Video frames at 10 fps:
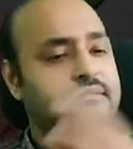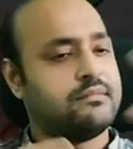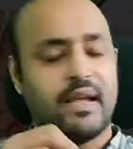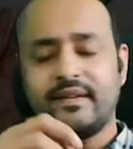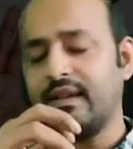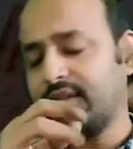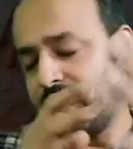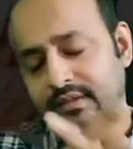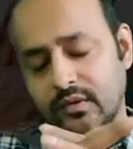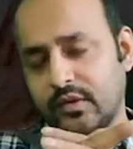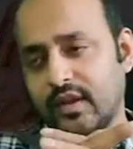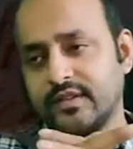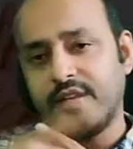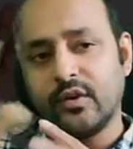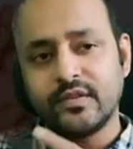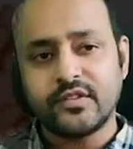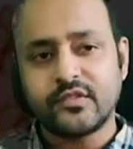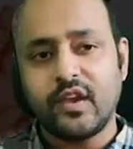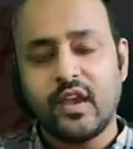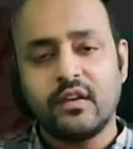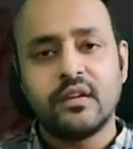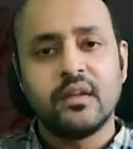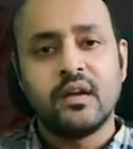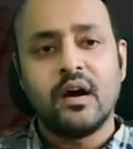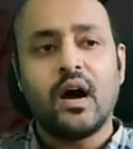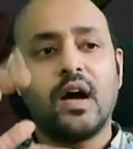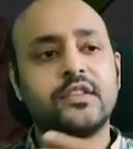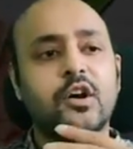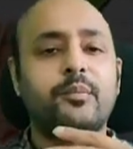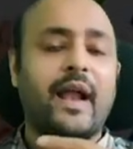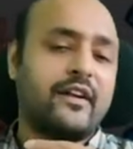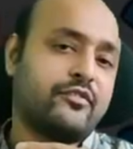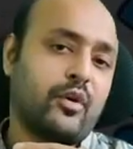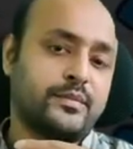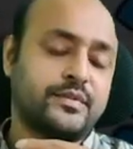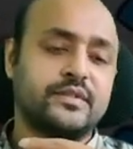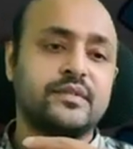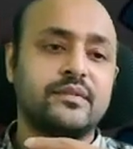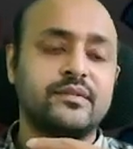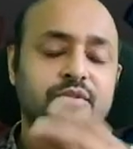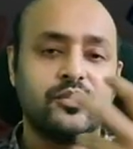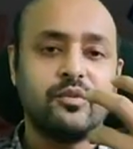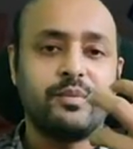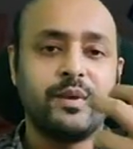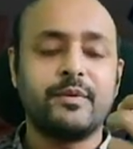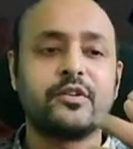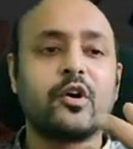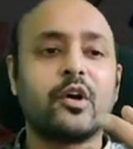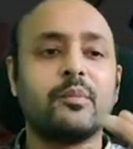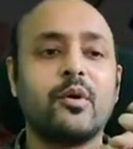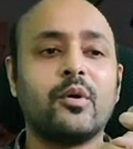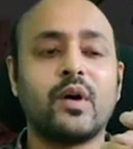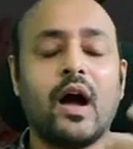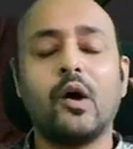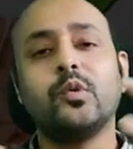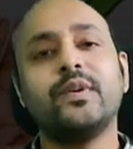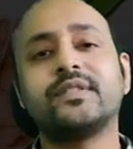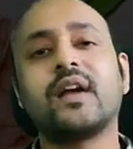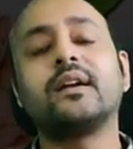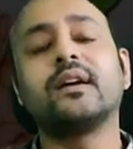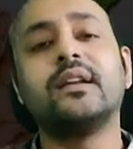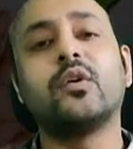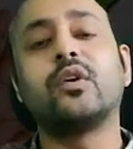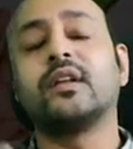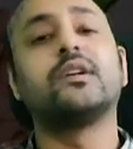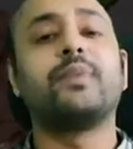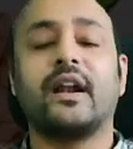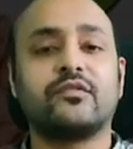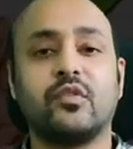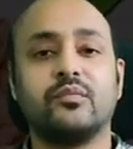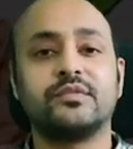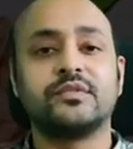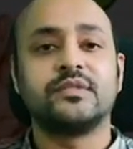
As you can see on the screen, other platforms. So people talk about how do we start earning on other platforms.